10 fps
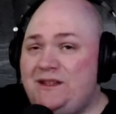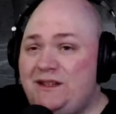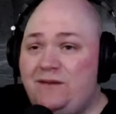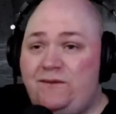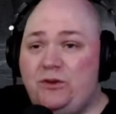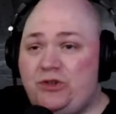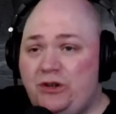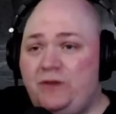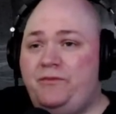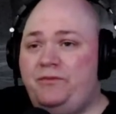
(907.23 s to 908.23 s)
in the
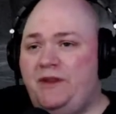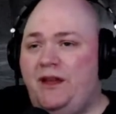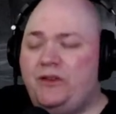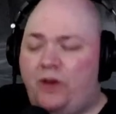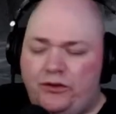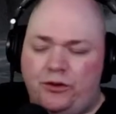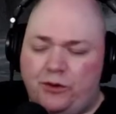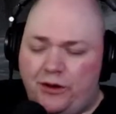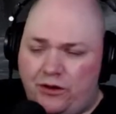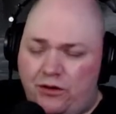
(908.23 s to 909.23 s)
future is also
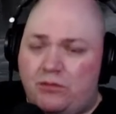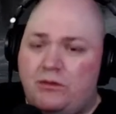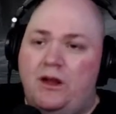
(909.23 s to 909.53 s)
critical.